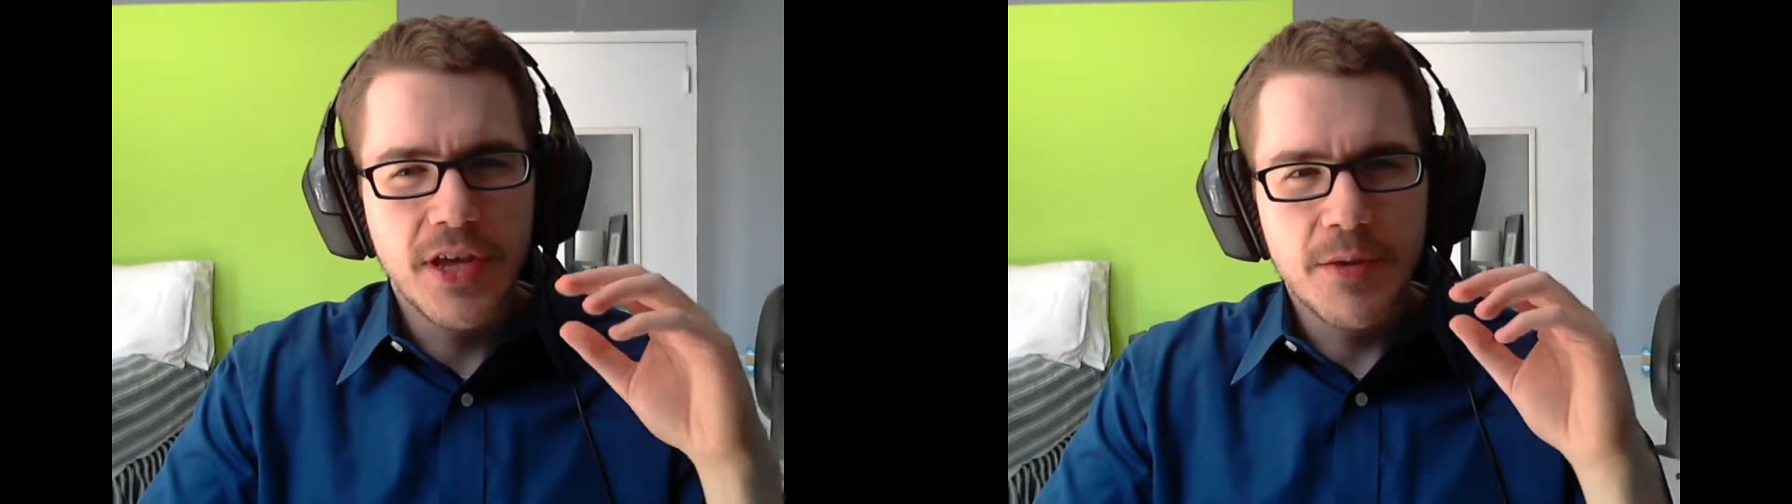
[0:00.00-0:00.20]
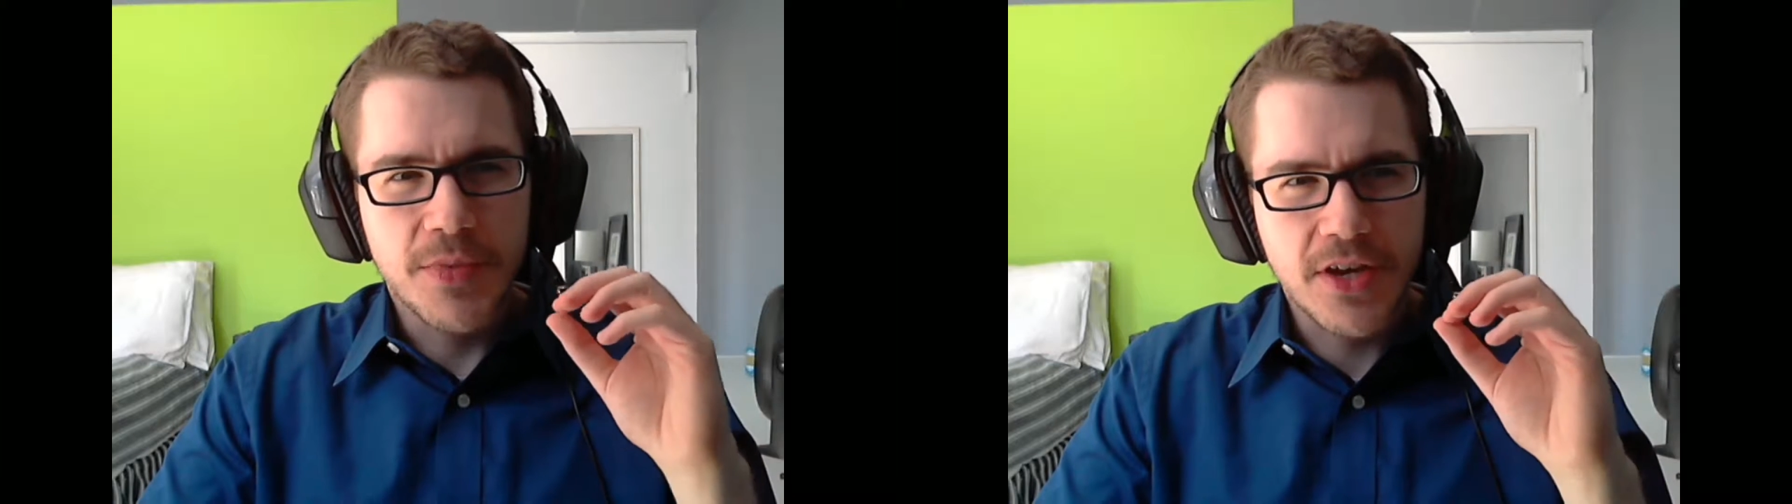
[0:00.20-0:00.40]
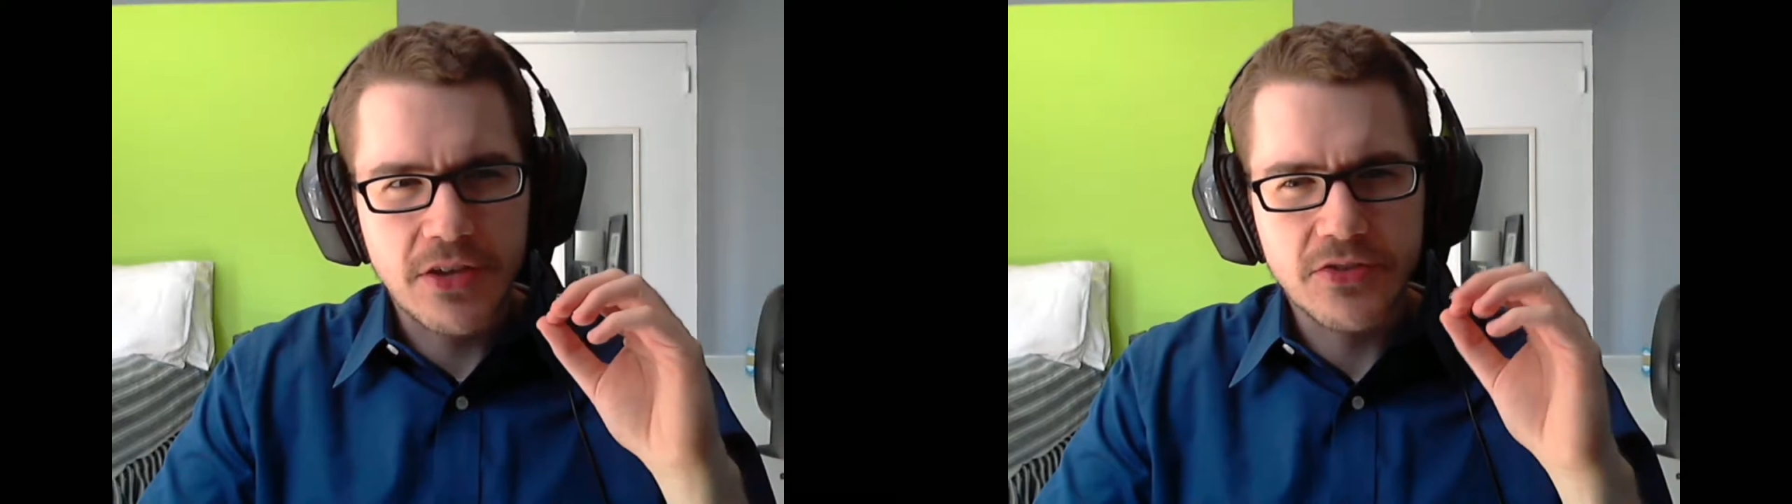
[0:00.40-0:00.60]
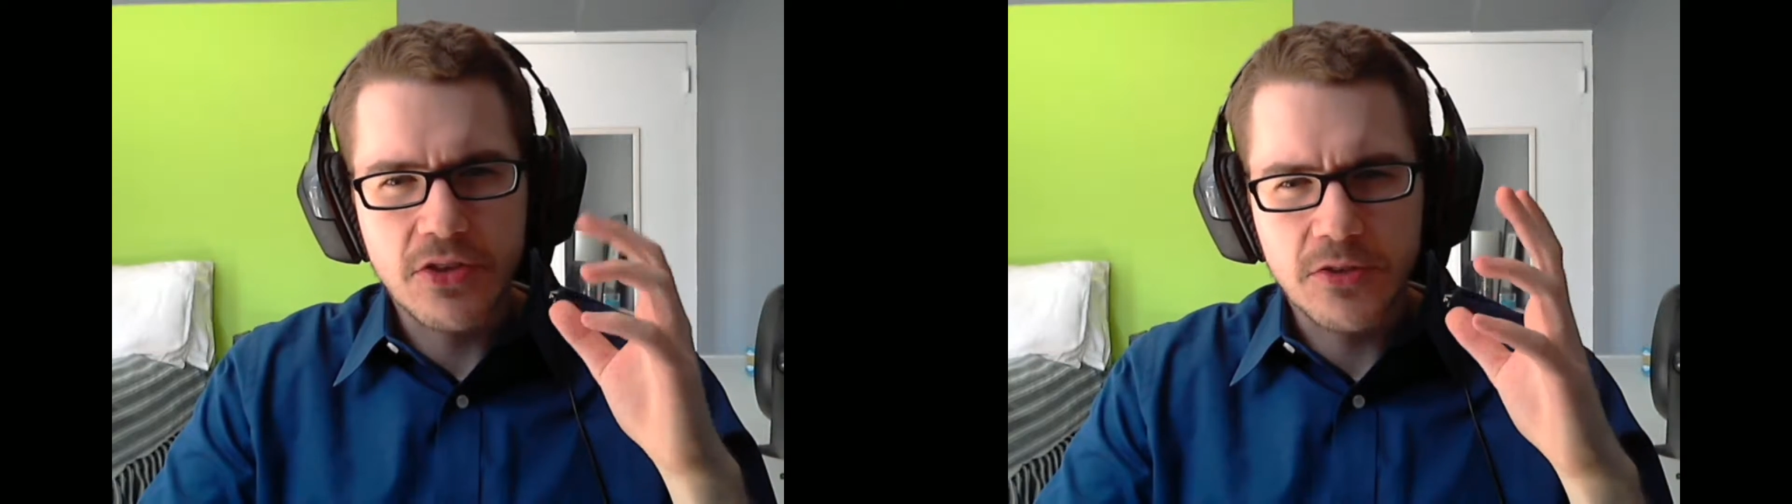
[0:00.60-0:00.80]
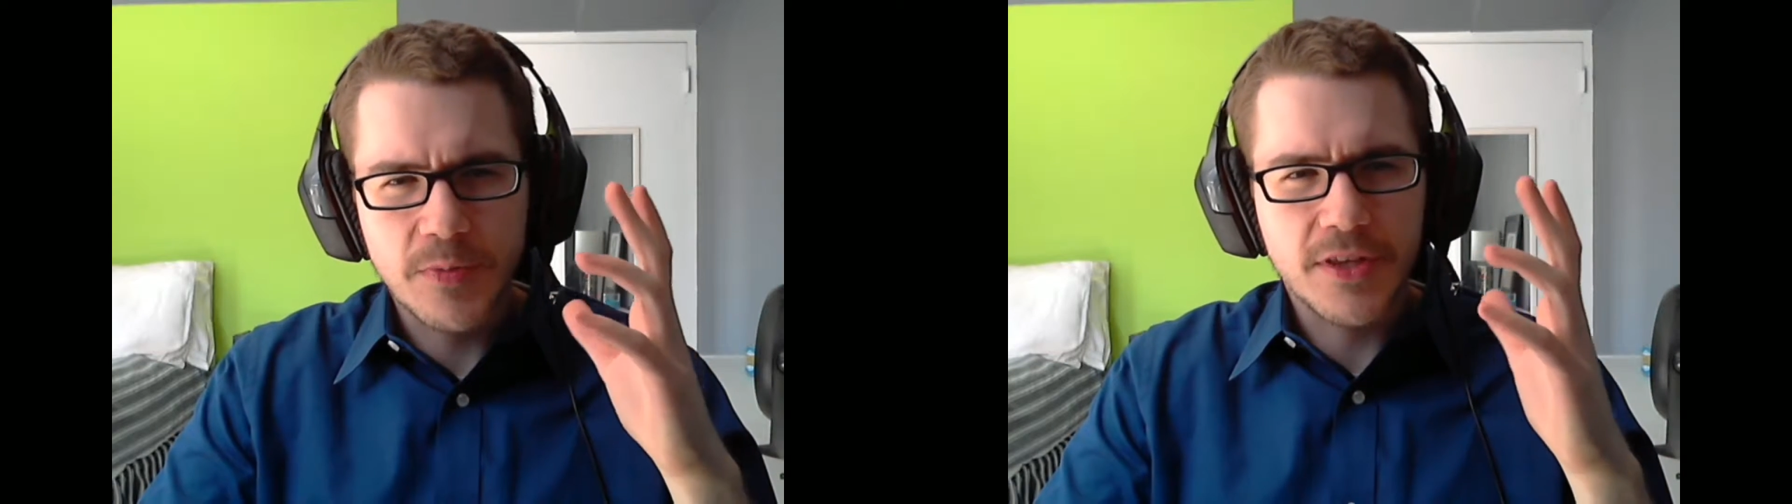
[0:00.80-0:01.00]
because
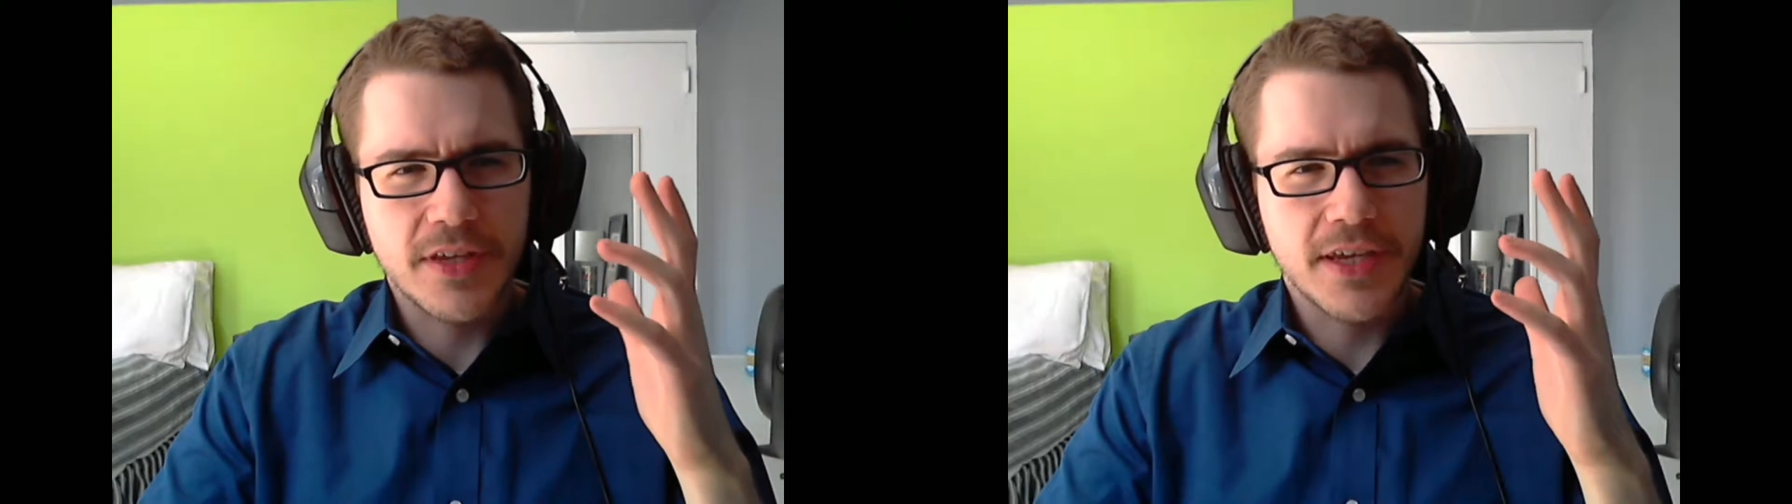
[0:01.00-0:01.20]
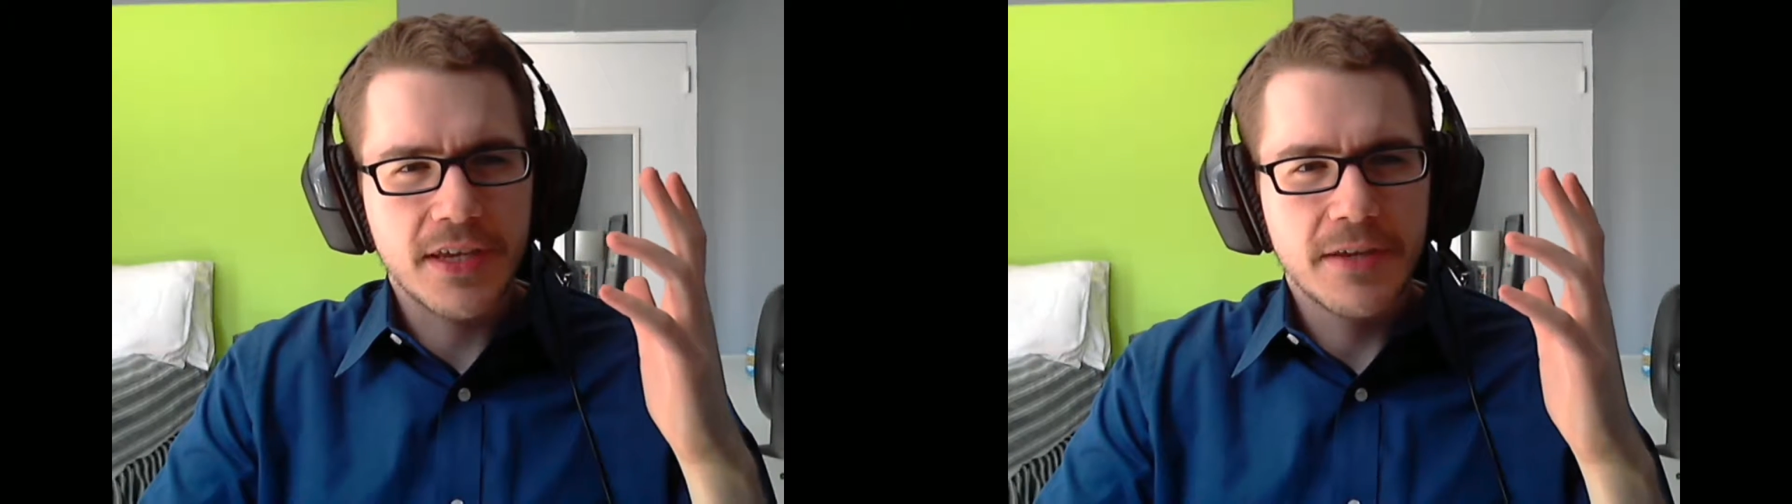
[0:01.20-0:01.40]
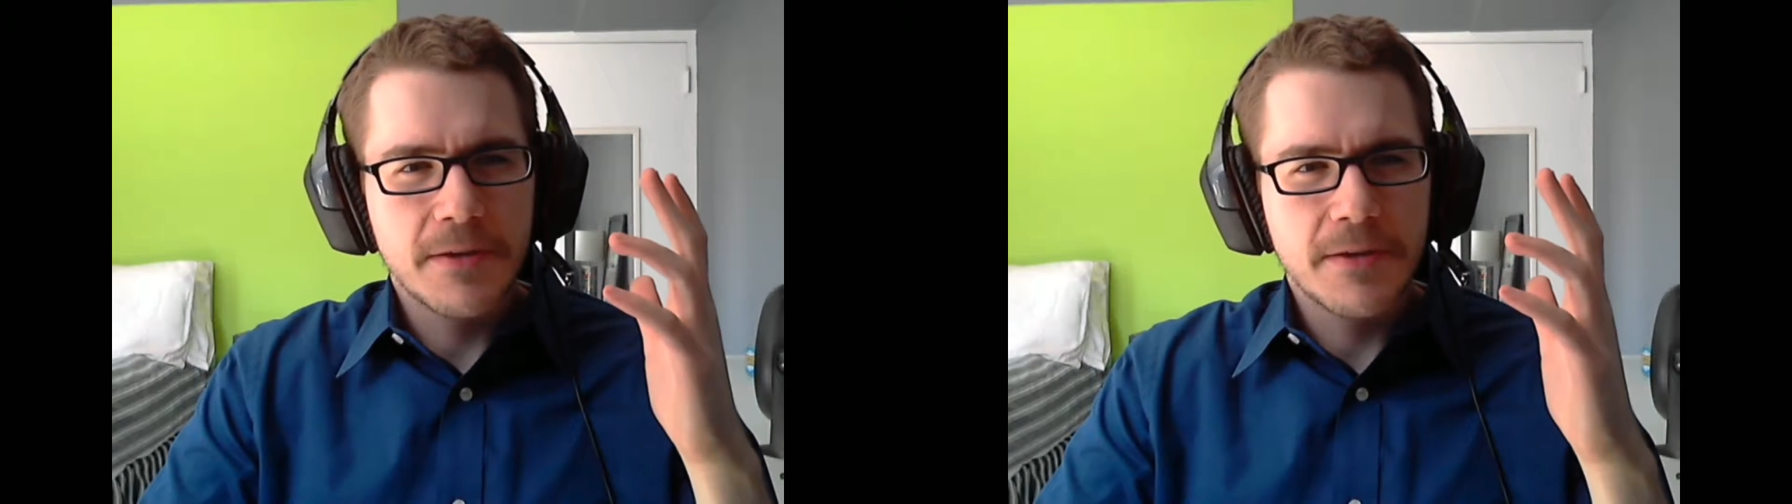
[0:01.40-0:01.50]
ultimately,